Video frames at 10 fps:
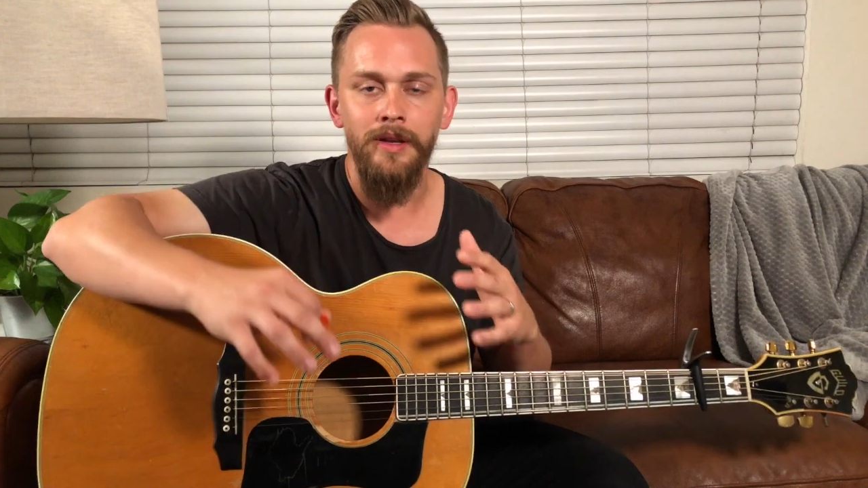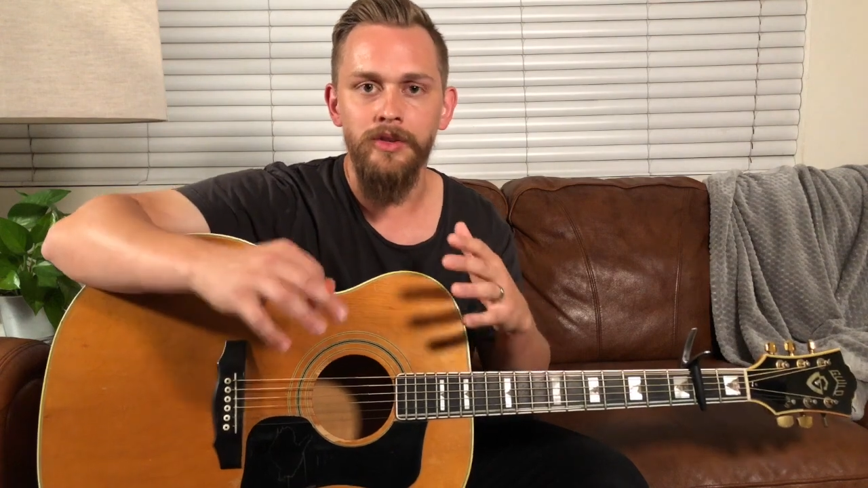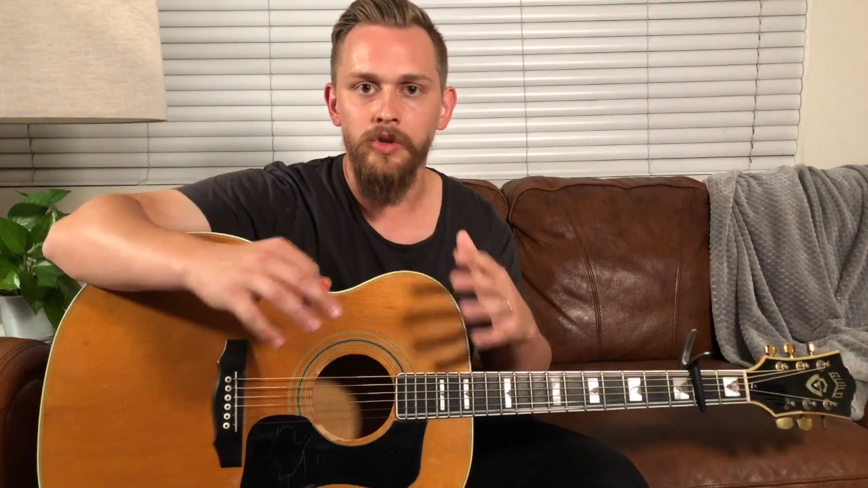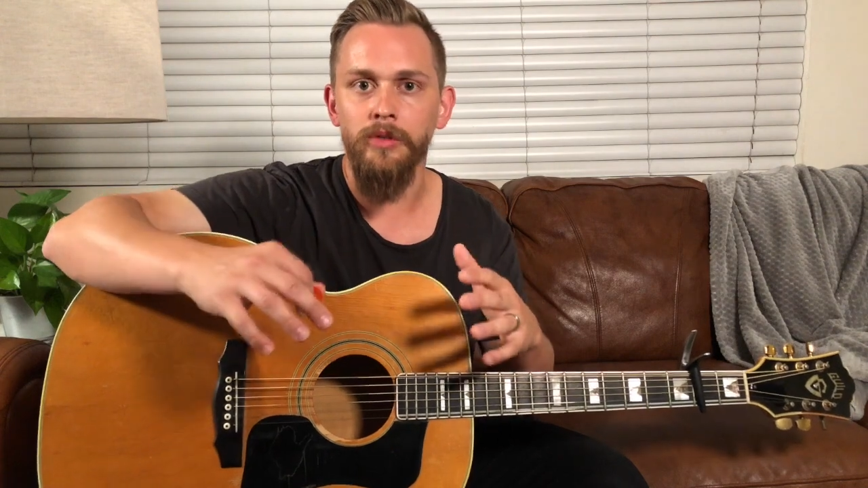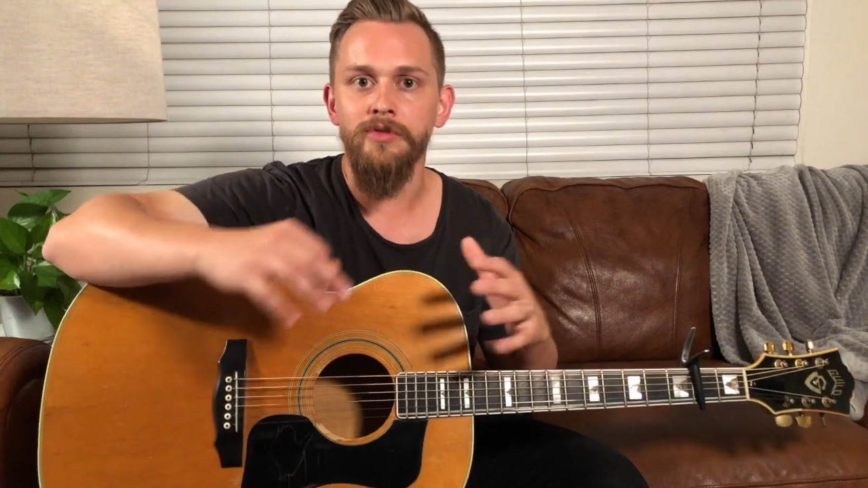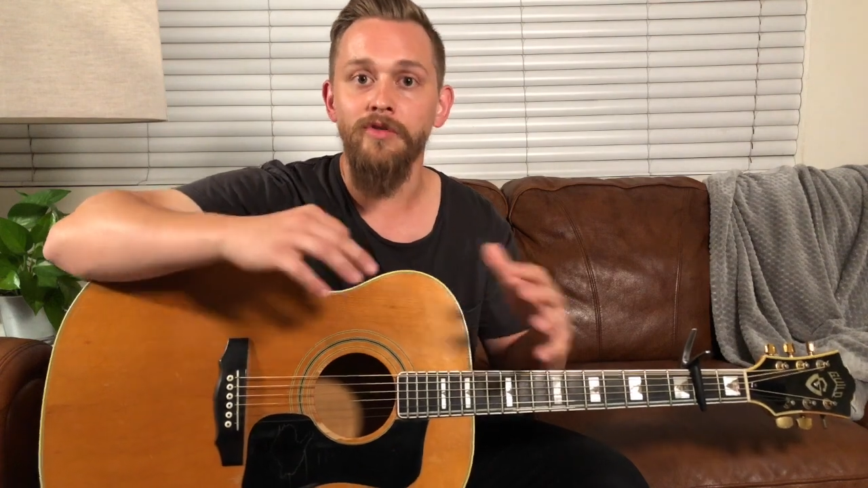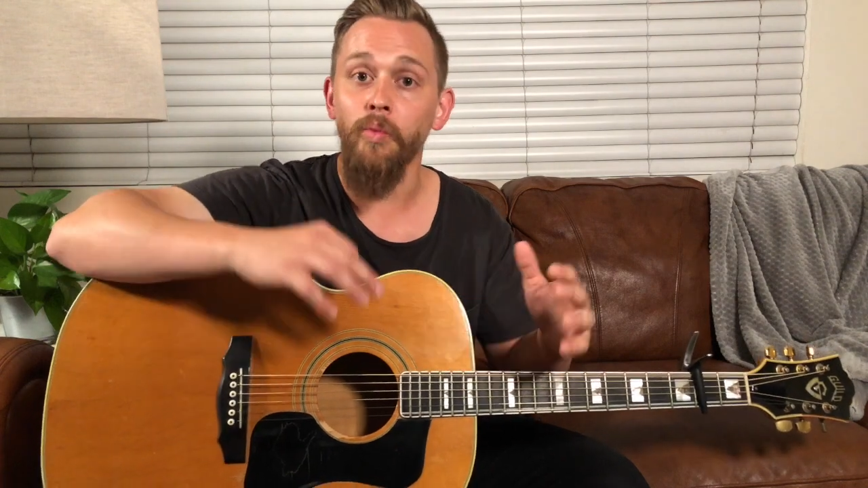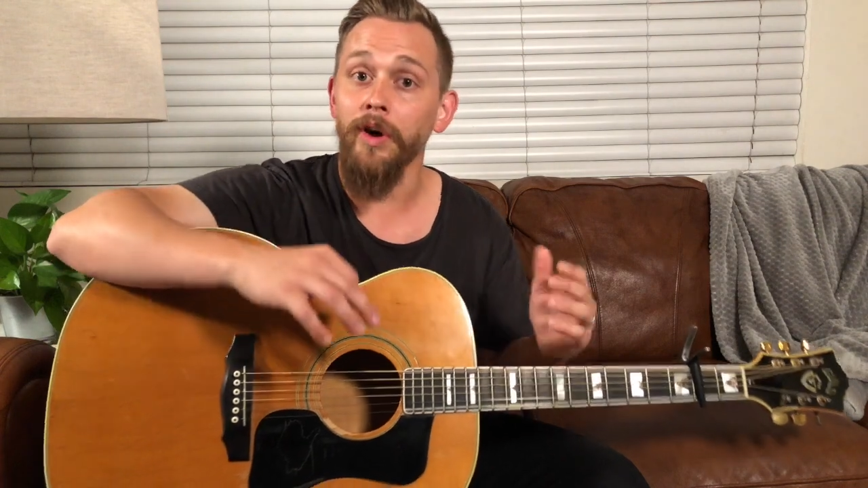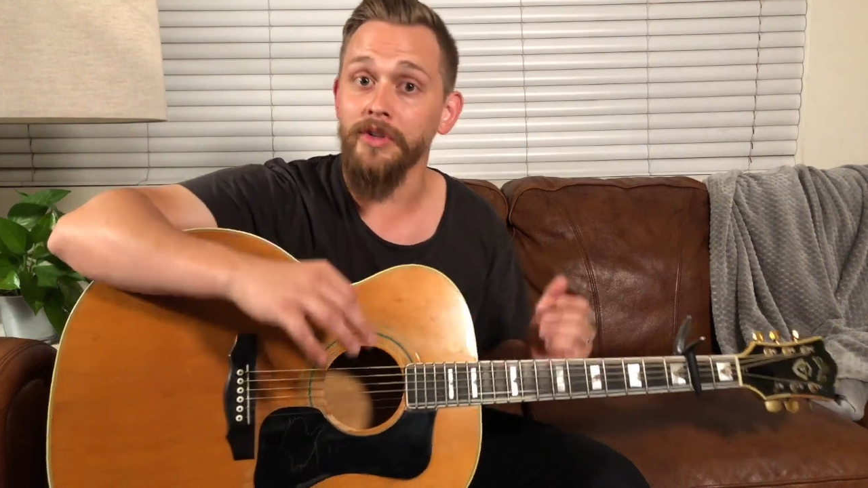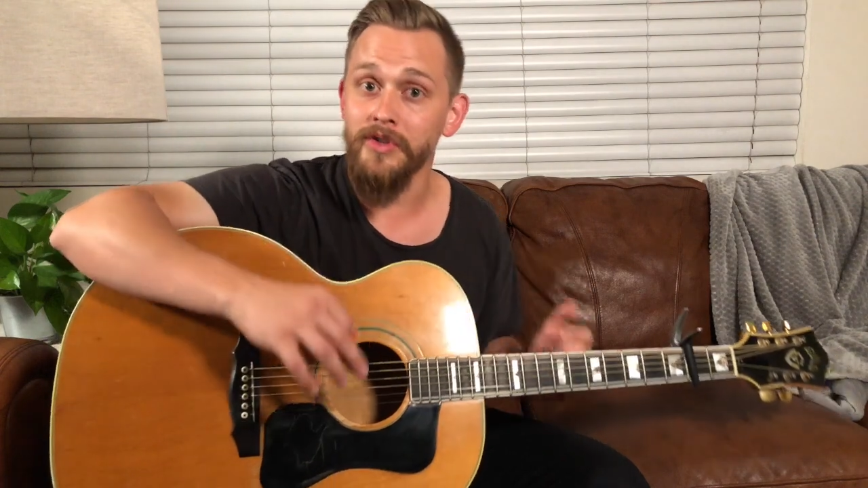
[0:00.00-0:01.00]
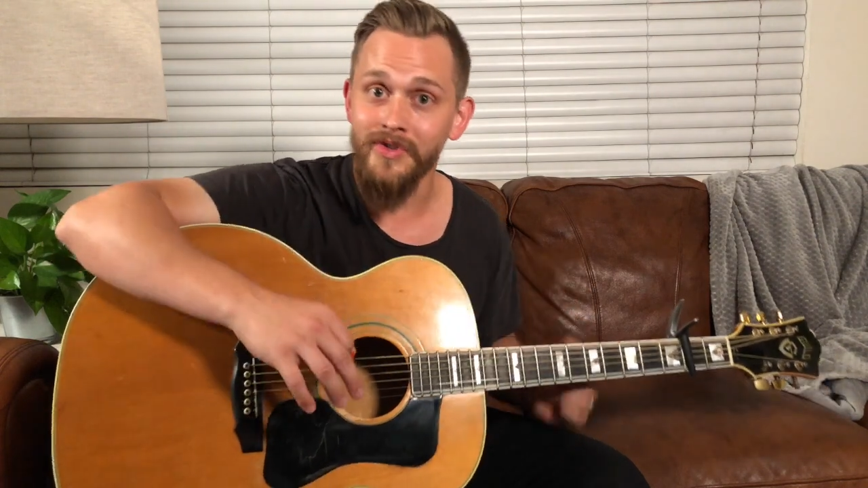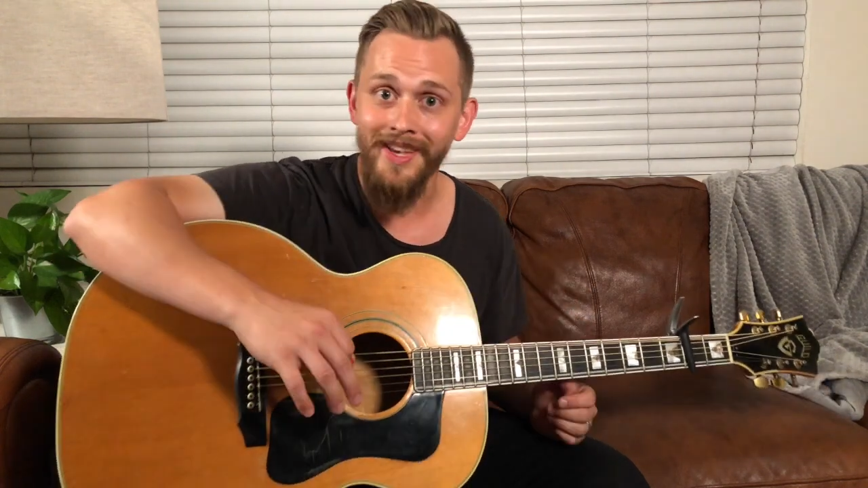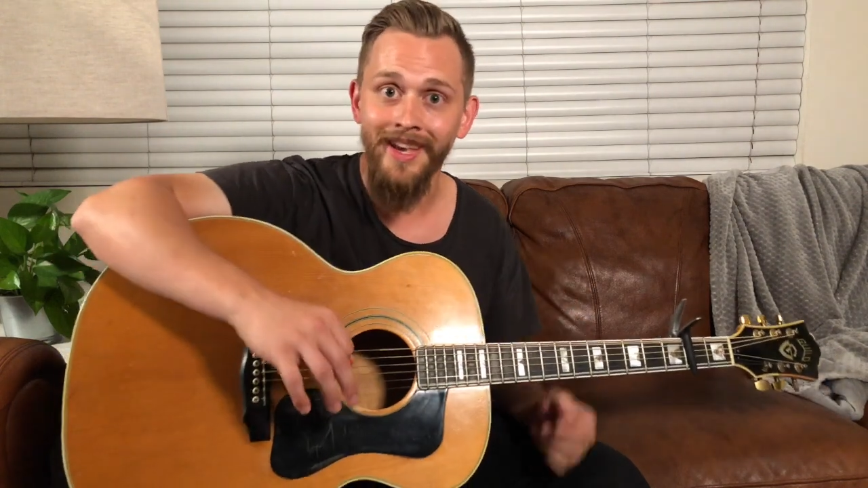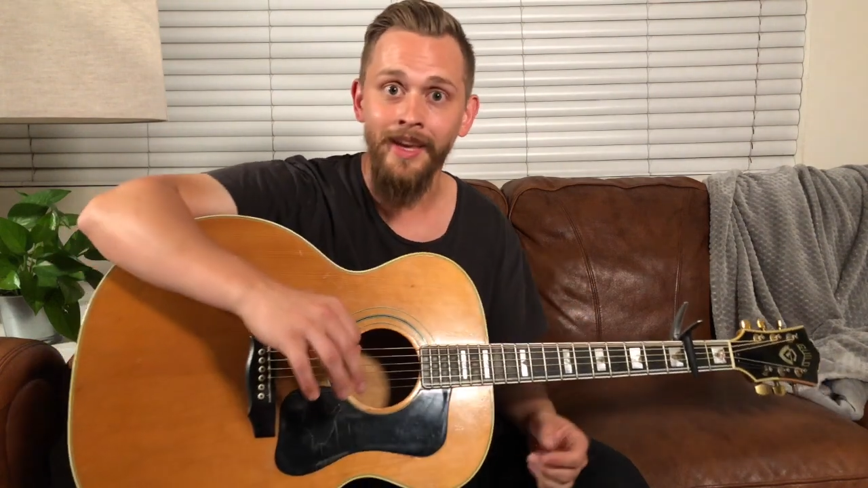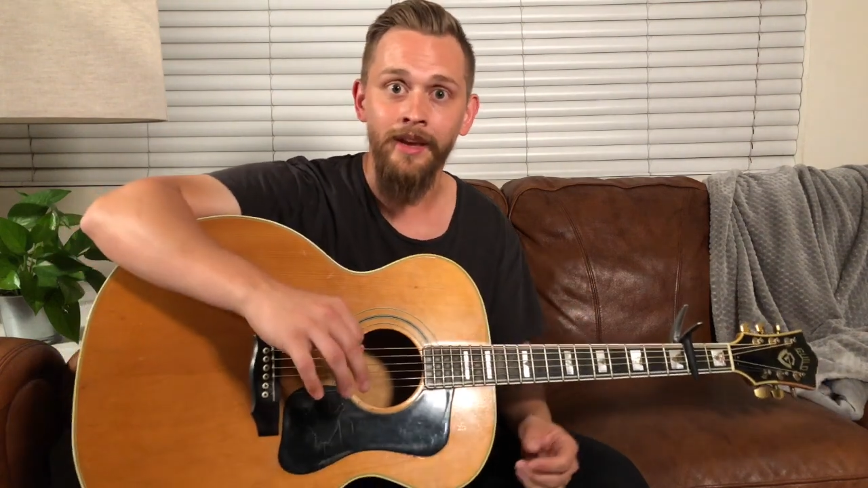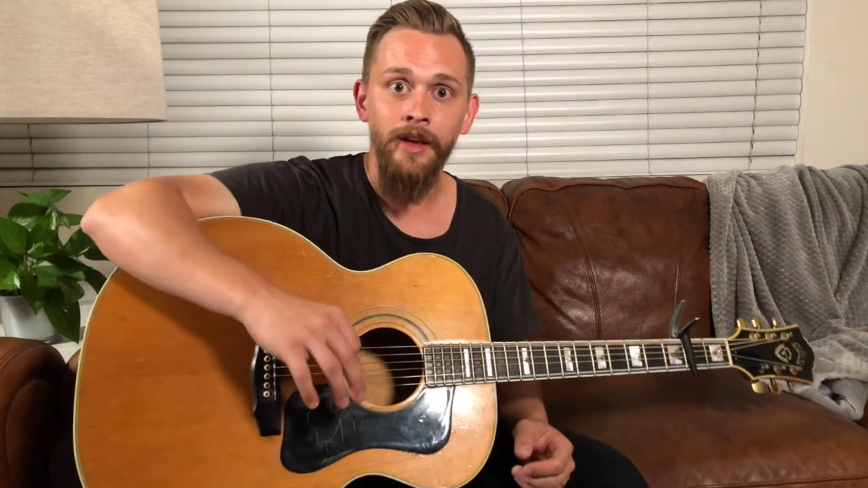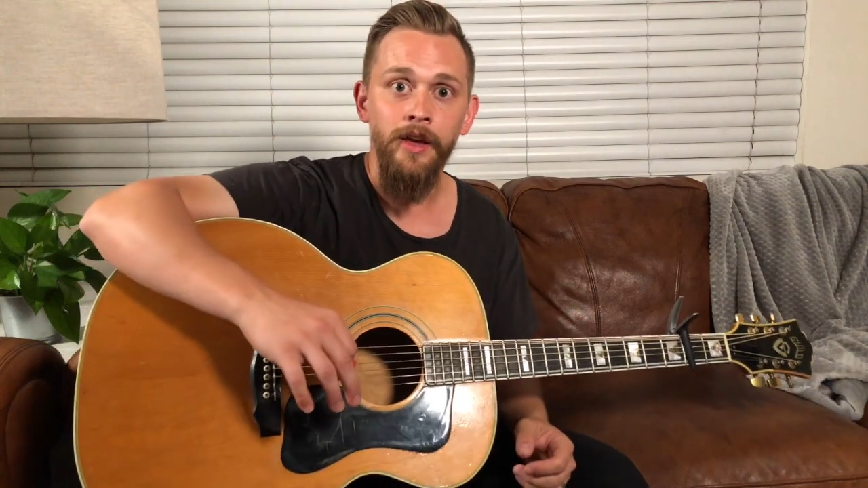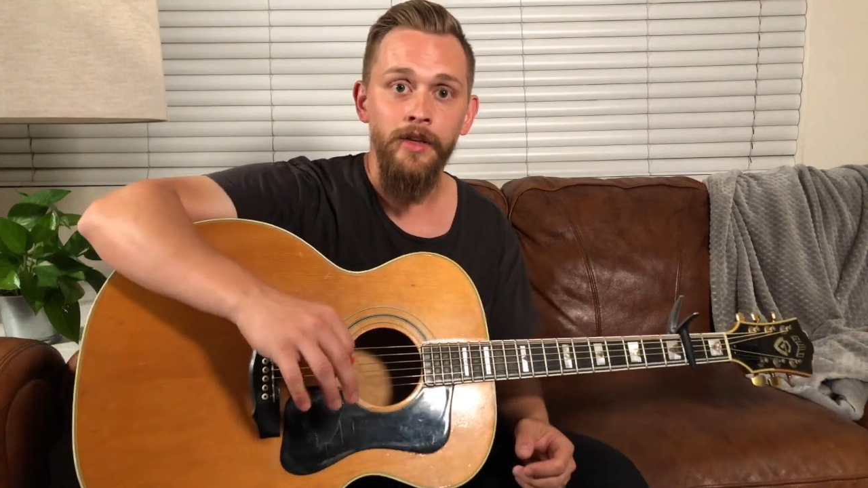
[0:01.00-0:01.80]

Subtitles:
in terms of where to sing